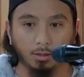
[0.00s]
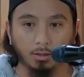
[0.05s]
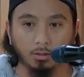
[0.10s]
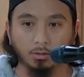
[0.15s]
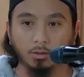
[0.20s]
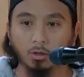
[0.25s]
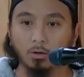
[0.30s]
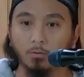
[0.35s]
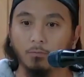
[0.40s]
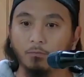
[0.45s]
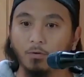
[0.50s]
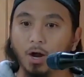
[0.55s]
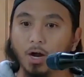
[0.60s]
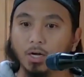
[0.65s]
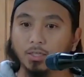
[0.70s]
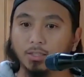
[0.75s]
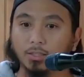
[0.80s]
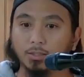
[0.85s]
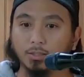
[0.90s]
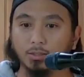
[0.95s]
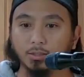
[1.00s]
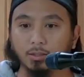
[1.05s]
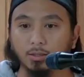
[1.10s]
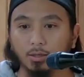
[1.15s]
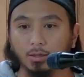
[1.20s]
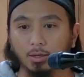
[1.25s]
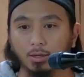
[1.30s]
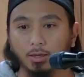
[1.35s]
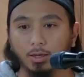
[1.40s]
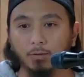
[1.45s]
So the first
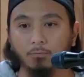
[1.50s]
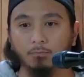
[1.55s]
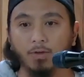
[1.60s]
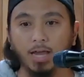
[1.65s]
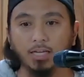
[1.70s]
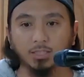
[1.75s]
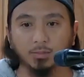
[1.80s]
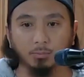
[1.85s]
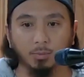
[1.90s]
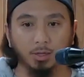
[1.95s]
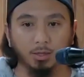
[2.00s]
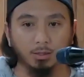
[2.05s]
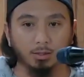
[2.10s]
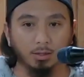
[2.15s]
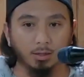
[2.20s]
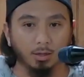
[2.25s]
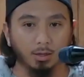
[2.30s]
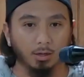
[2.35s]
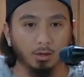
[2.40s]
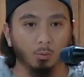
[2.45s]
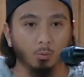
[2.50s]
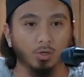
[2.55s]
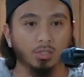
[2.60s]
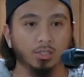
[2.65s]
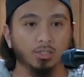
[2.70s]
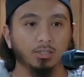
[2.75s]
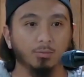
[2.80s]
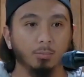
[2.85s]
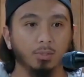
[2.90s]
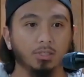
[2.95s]
investment,
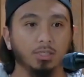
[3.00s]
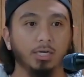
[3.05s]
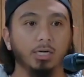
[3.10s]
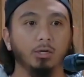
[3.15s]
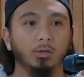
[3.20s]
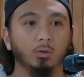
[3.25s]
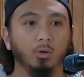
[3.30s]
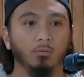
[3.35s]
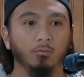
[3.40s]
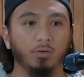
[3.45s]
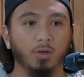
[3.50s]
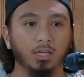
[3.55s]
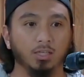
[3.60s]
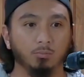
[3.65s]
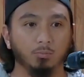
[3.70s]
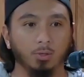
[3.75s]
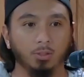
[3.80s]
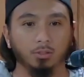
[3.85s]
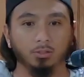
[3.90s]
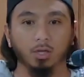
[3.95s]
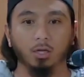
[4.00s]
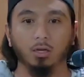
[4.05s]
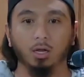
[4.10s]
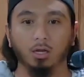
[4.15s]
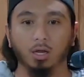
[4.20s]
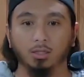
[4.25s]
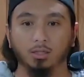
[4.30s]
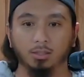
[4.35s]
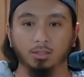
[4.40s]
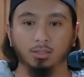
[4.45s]
which is the material investment,
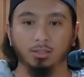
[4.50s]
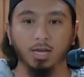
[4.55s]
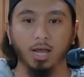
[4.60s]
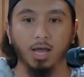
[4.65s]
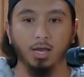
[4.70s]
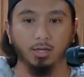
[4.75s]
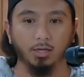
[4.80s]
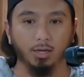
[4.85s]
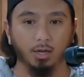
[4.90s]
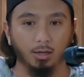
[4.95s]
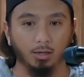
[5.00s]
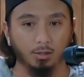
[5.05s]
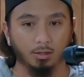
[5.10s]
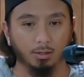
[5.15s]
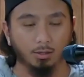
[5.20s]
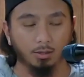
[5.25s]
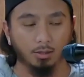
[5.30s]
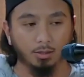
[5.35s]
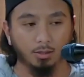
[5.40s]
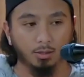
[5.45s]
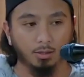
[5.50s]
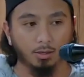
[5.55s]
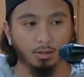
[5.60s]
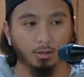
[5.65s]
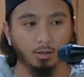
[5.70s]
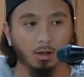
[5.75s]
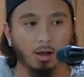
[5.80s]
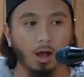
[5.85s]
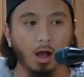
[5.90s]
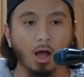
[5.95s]
sadaqatun jariyah,
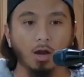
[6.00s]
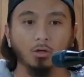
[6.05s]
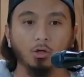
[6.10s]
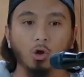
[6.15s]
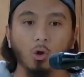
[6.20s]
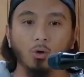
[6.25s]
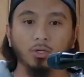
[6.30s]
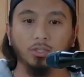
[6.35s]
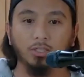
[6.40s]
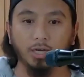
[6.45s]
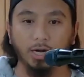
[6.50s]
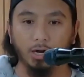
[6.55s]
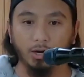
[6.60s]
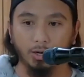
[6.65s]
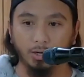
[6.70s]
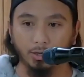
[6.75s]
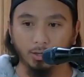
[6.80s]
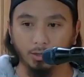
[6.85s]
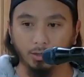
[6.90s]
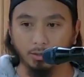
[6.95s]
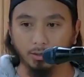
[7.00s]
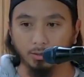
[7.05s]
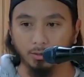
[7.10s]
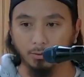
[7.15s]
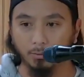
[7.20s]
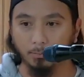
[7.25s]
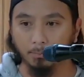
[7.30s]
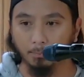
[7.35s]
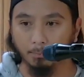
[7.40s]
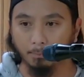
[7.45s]
ongoing charity.
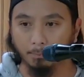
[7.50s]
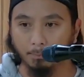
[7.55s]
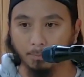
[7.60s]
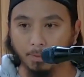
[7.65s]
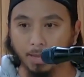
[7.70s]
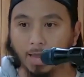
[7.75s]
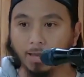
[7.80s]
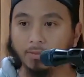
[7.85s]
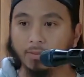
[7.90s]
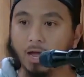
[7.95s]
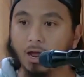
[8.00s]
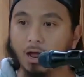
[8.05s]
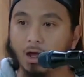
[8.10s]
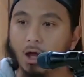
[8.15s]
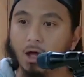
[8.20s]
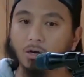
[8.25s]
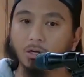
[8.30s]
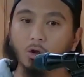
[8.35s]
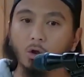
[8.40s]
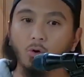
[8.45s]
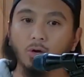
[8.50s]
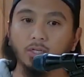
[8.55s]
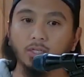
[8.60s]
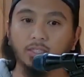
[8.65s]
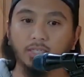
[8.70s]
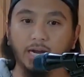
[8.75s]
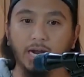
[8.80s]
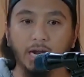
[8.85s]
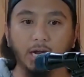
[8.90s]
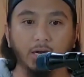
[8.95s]
And that ongoing
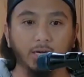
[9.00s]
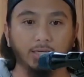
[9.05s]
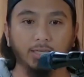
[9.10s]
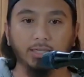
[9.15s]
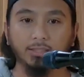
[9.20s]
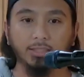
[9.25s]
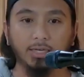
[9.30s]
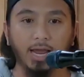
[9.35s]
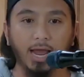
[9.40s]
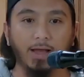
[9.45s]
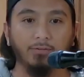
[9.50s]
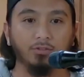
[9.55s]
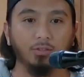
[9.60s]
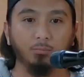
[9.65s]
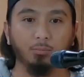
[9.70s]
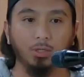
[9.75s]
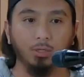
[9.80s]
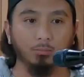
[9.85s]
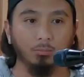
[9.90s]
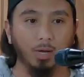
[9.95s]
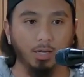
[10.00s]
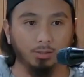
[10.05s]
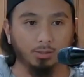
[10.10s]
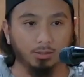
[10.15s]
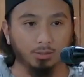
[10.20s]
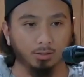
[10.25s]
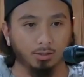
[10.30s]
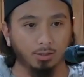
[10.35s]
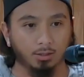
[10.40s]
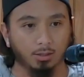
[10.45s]
charity doesn't have to be
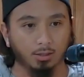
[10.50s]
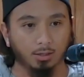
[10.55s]
much.